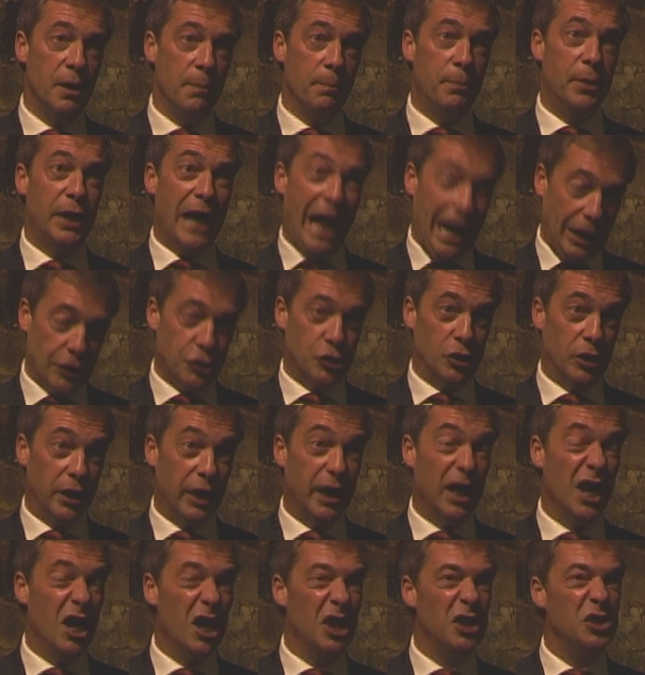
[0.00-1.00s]
But
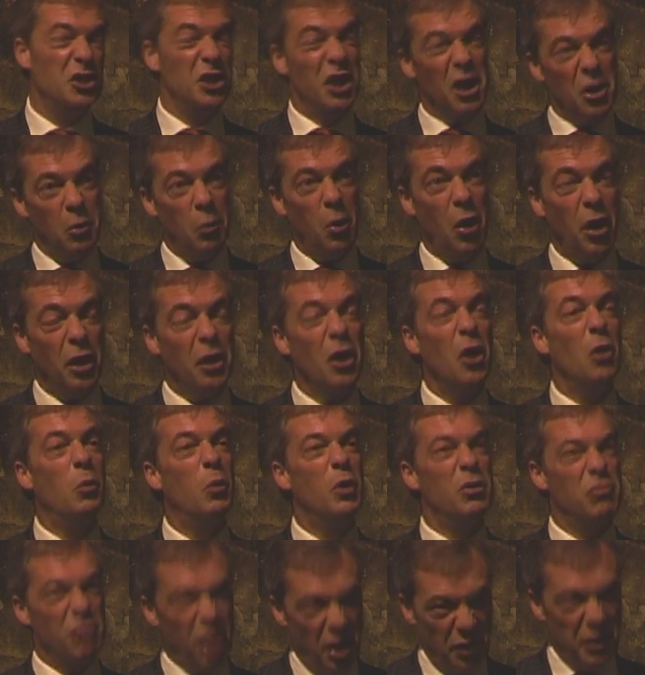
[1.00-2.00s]
actually, do you know what?
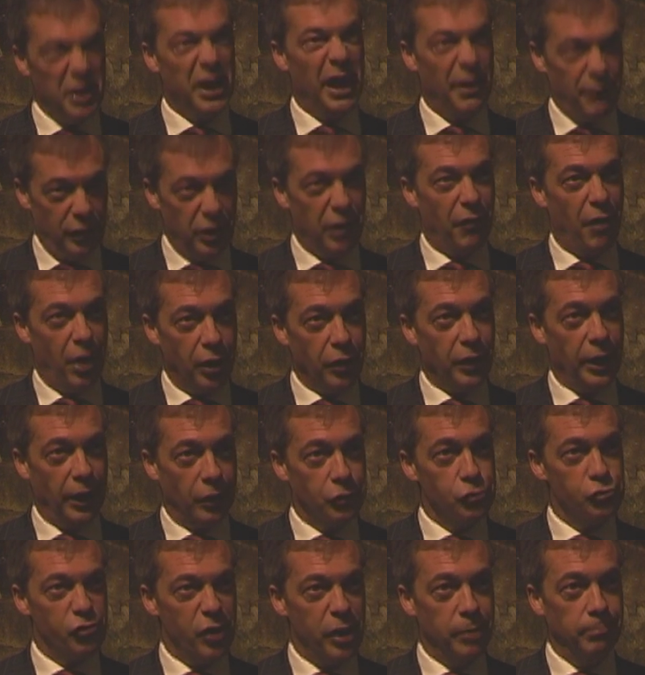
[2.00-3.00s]
We'd rather govern our own
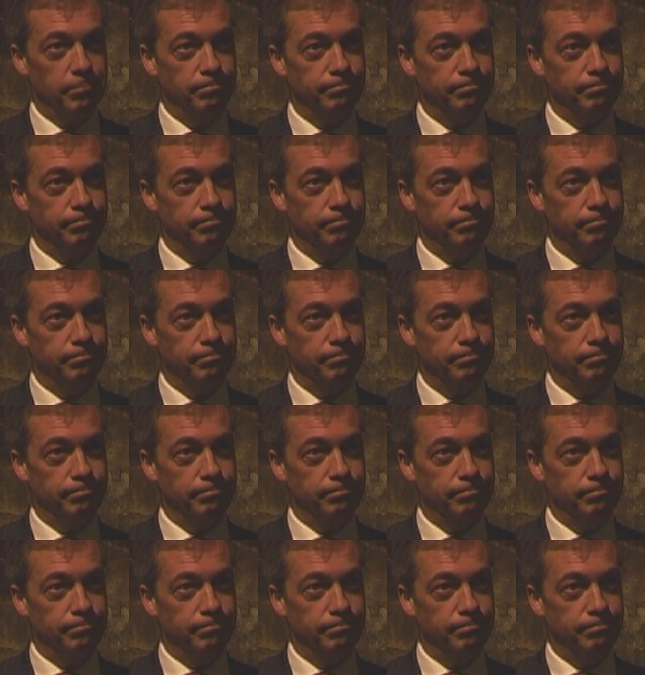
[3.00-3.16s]
country.